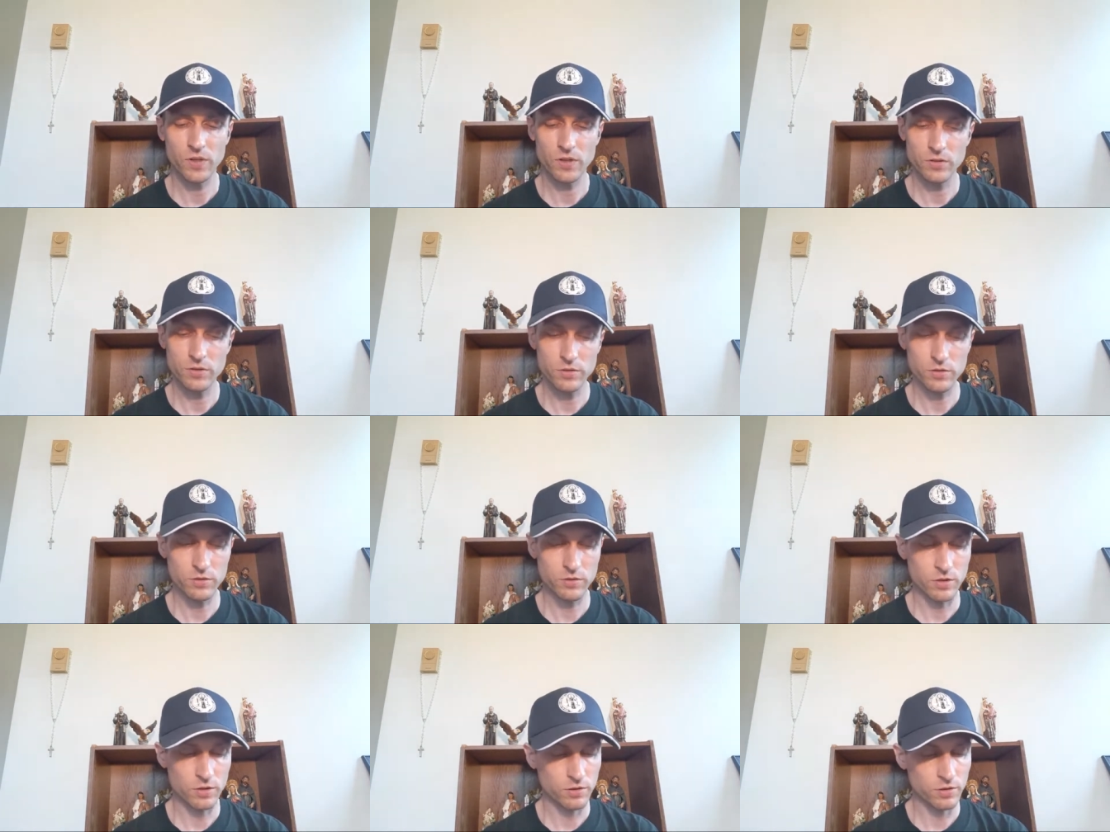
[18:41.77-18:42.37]

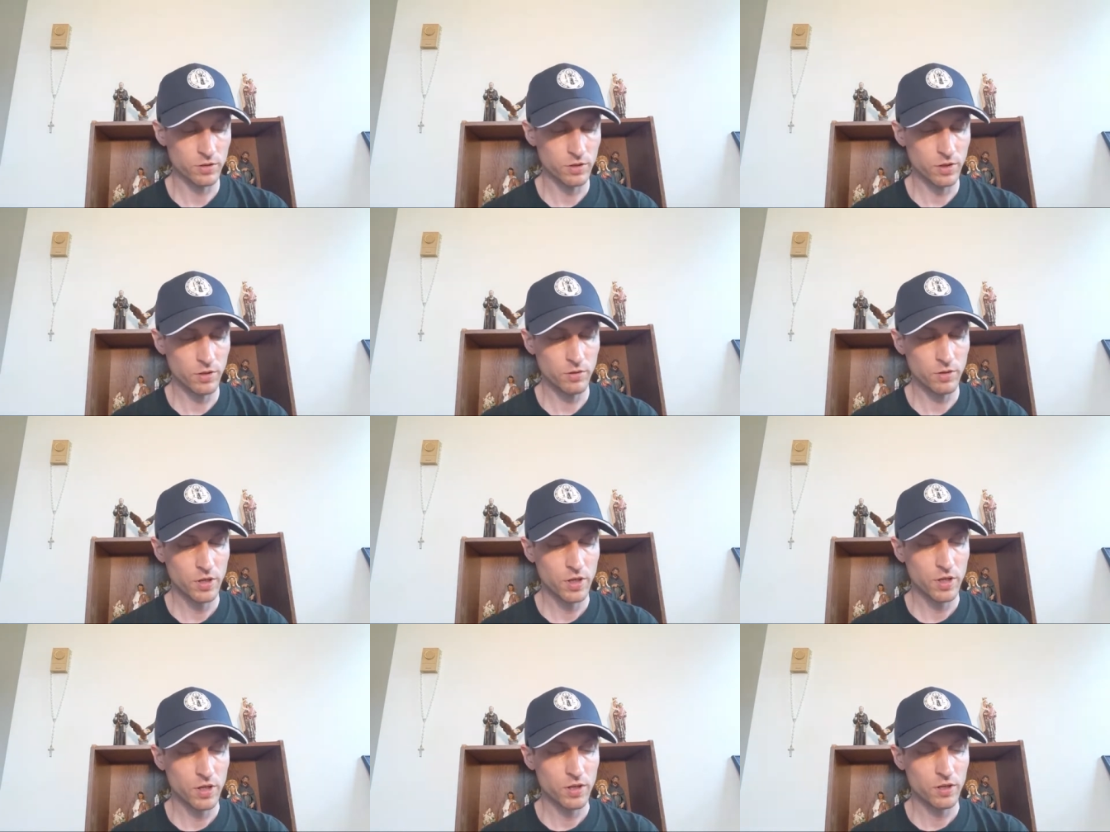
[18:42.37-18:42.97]
So there you
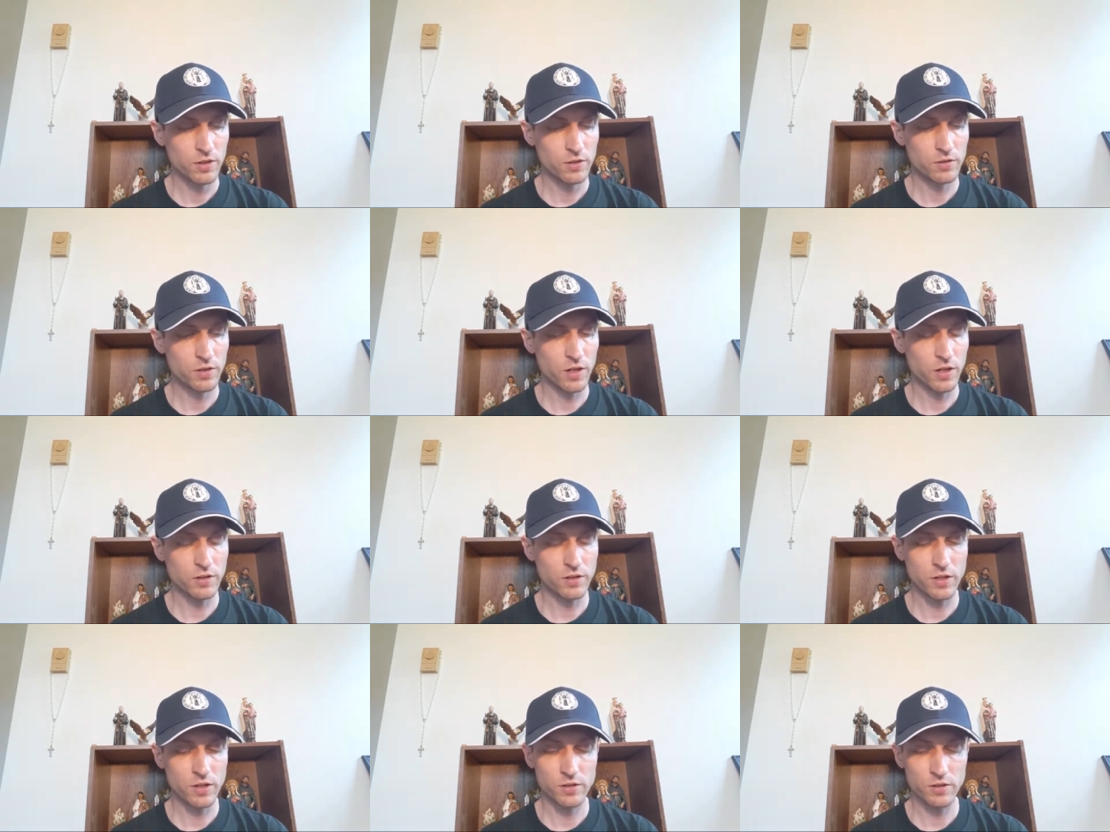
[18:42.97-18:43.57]
go.
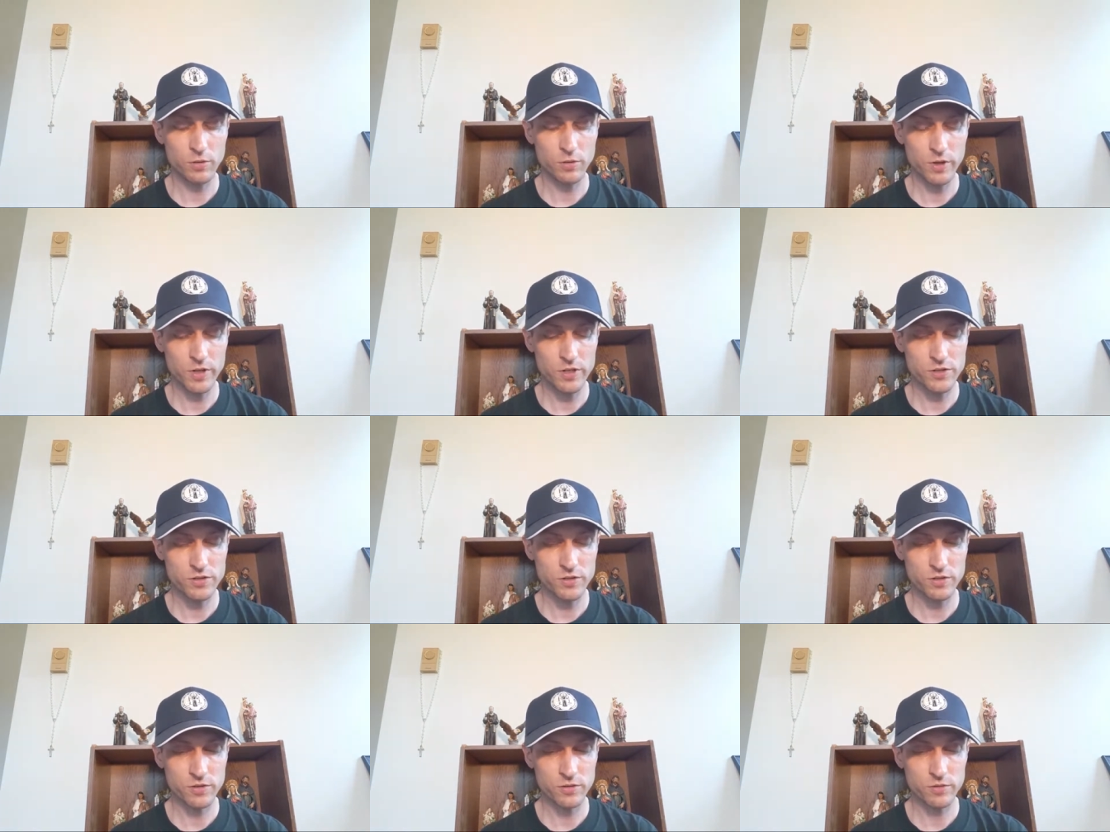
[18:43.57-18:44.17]
And then the
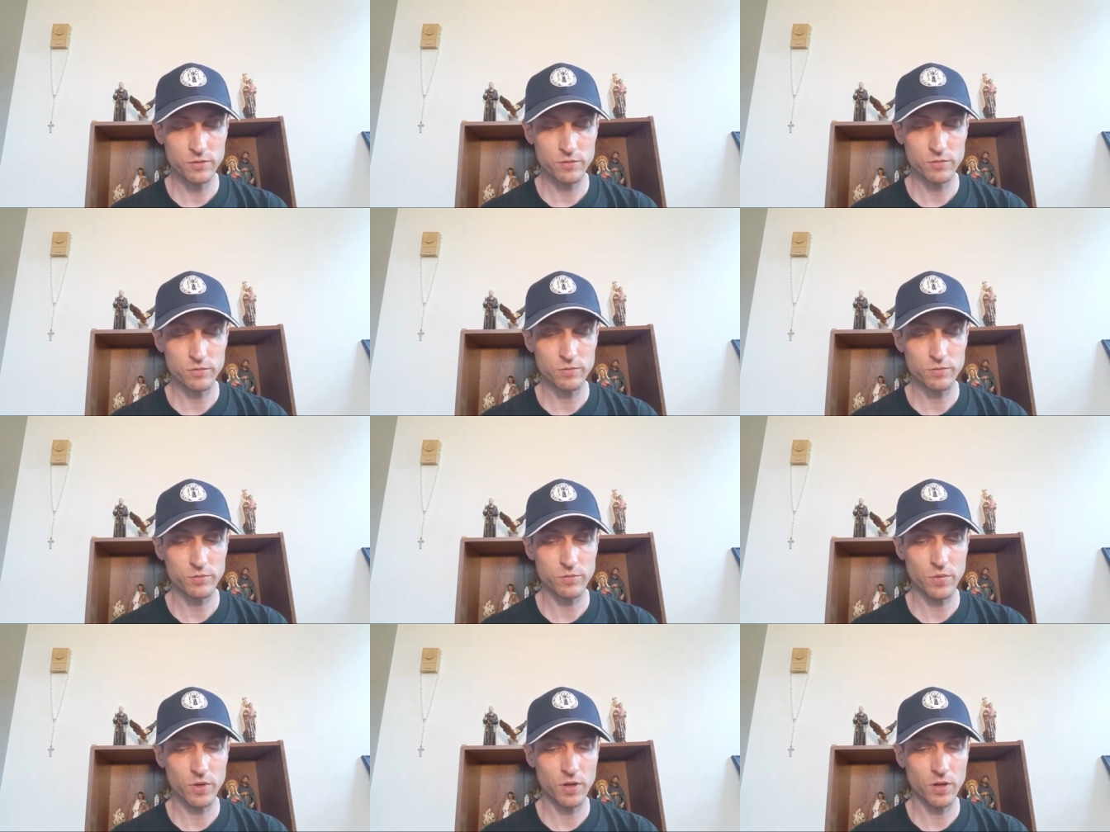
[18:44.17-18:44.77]
question,
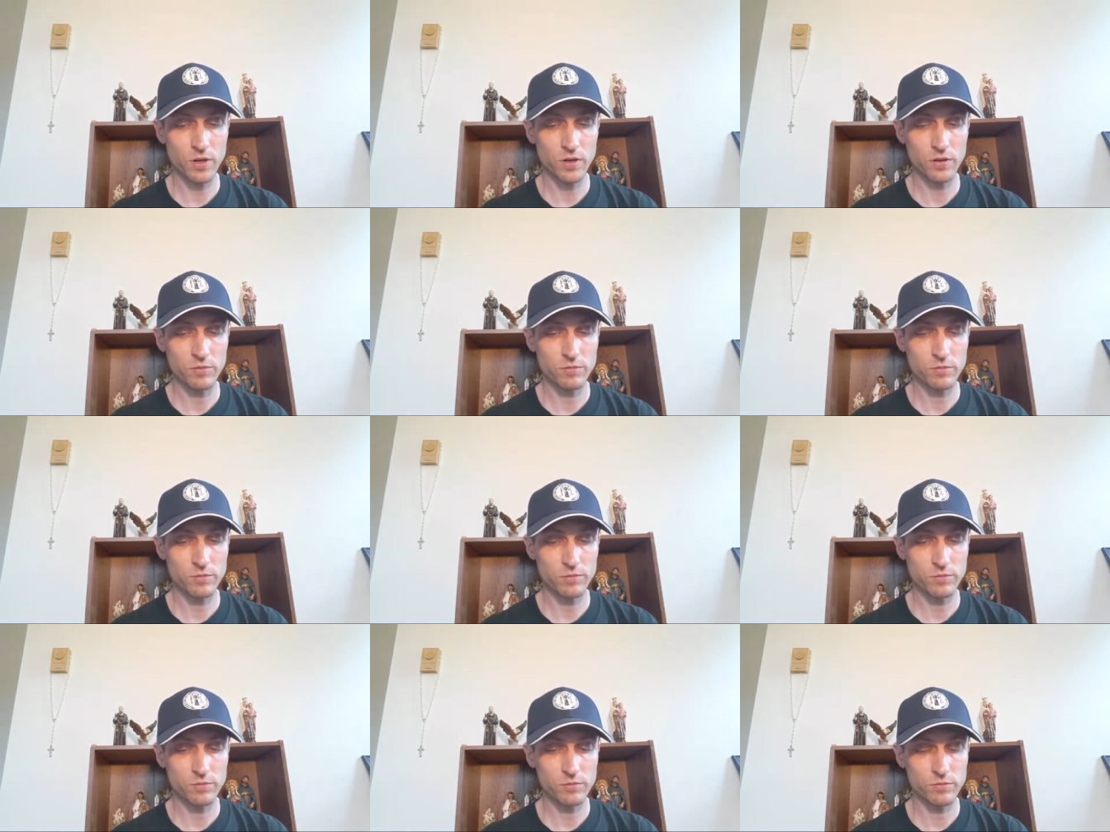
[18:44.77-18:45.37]
uh,
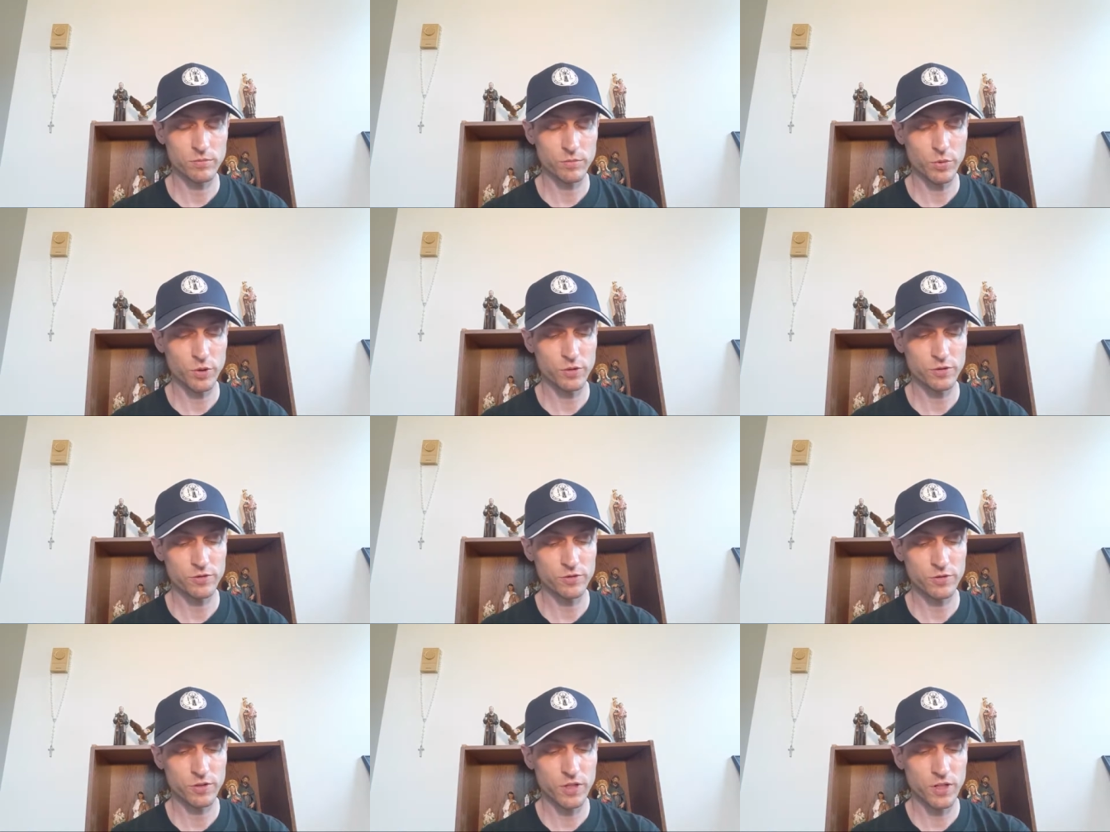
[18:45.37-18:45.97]

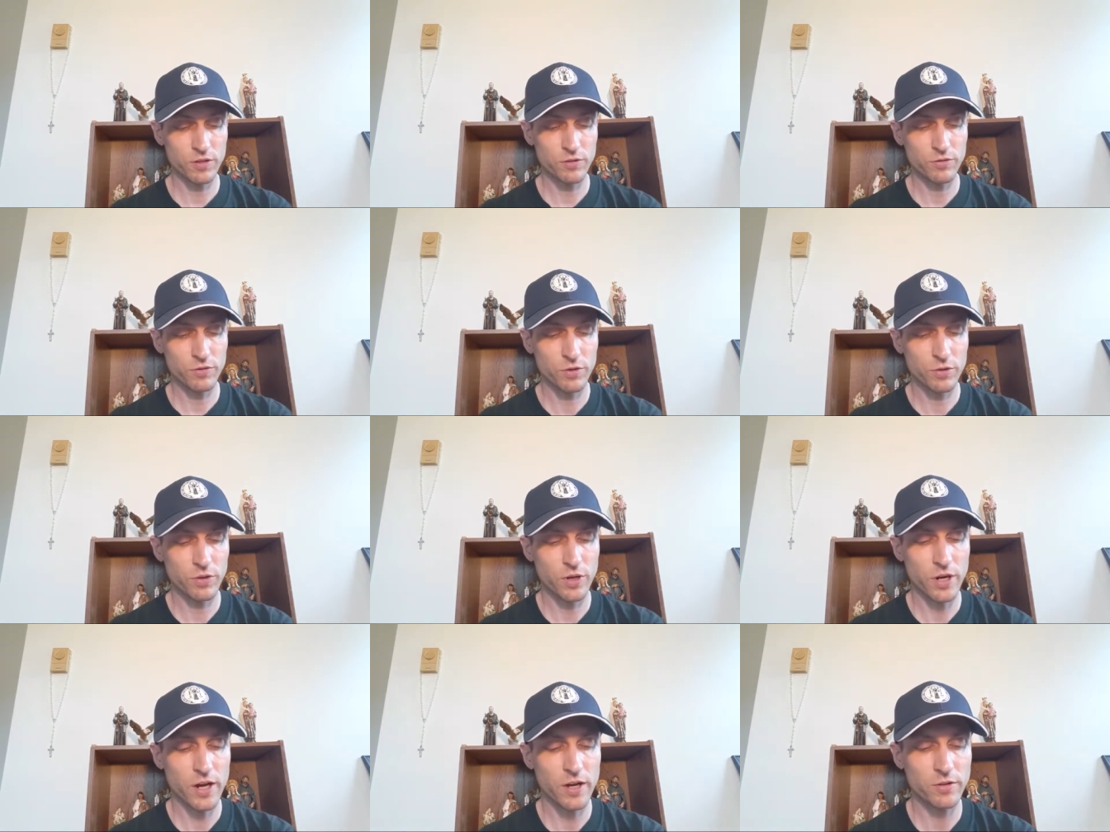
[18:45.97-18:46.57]
person, the
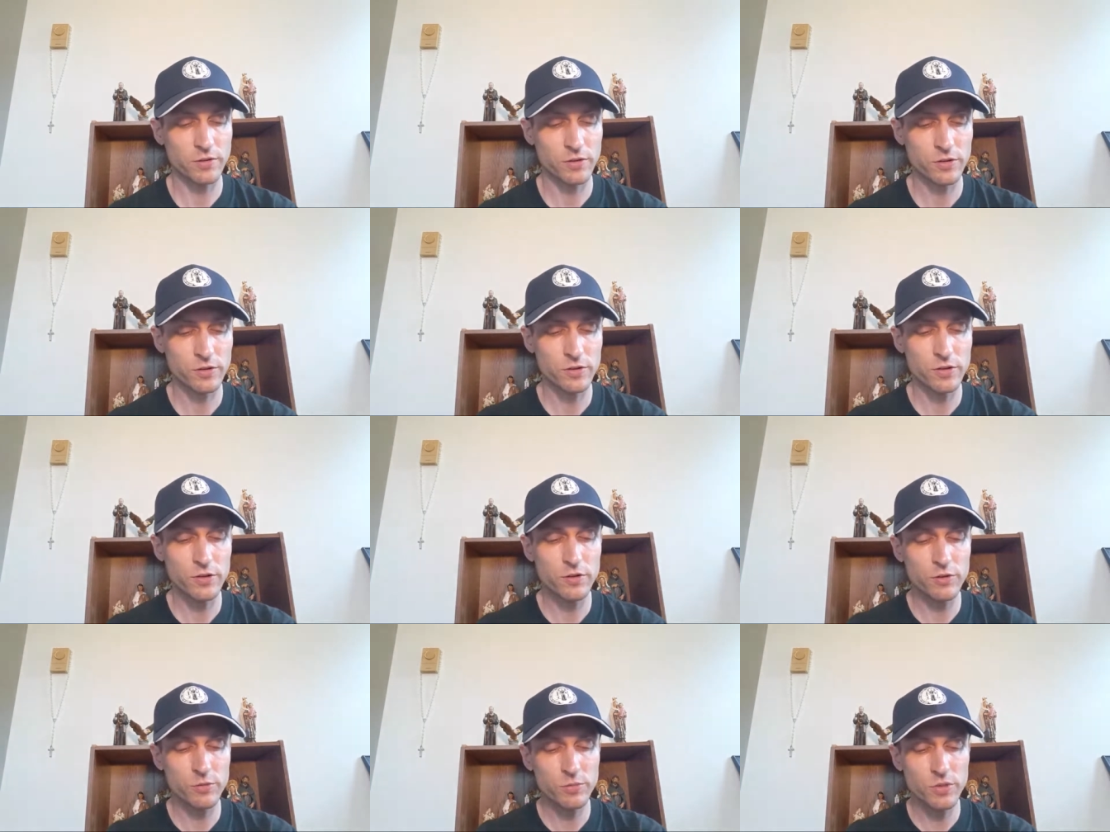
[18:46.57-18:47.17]
interviewer asks,
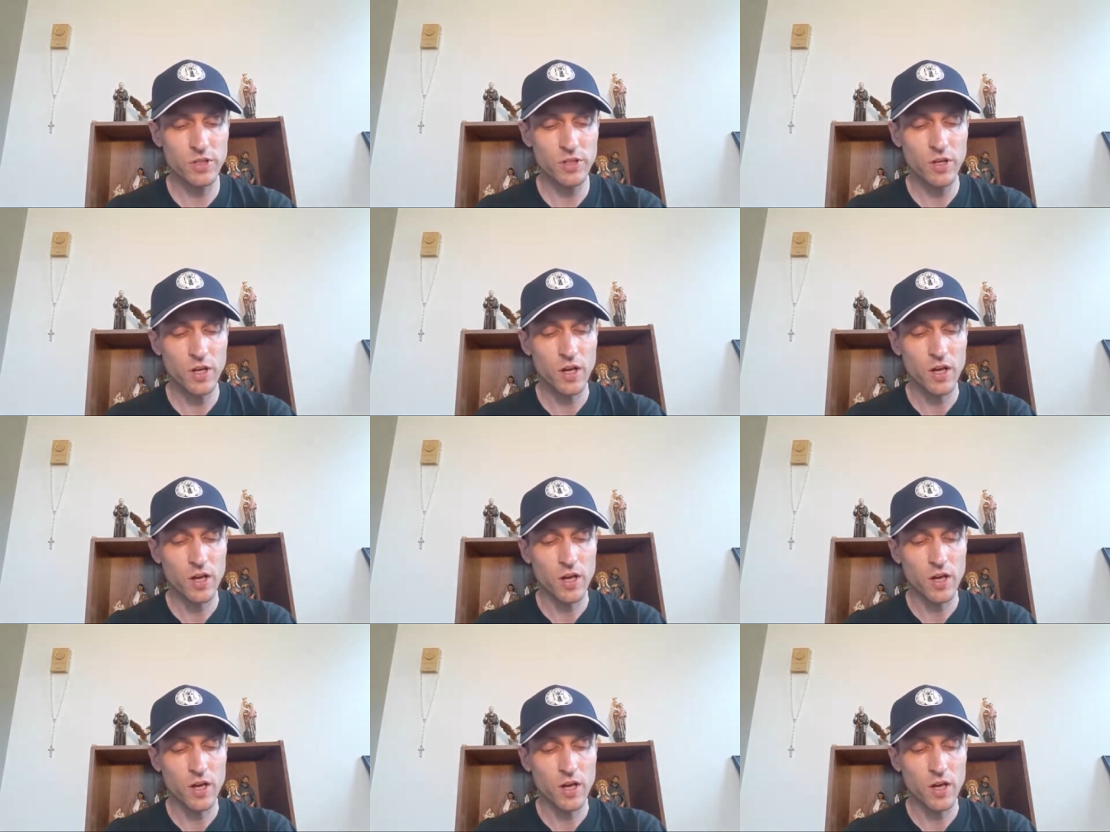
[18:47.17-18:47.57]
"Excuse me,